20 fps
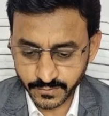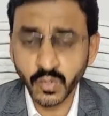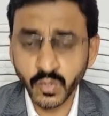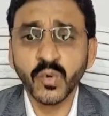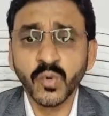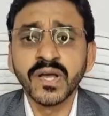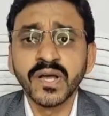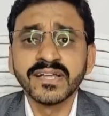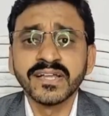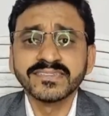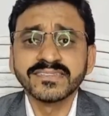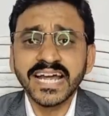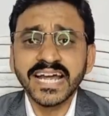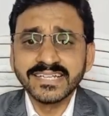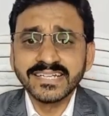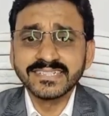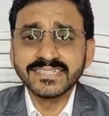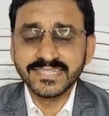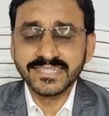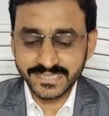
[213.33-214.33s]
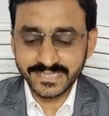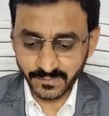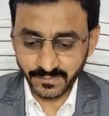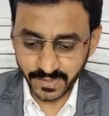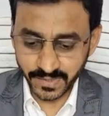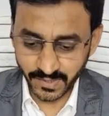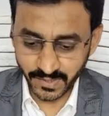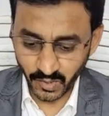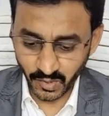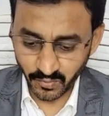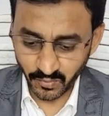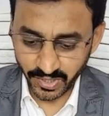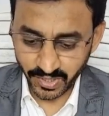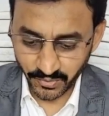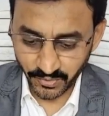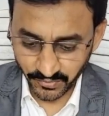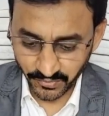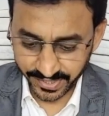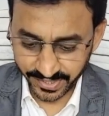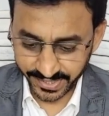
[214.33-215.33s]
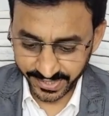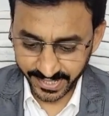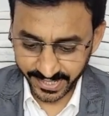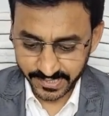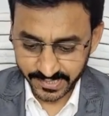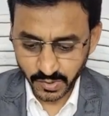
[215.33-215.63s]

So that is nothing but of trachea.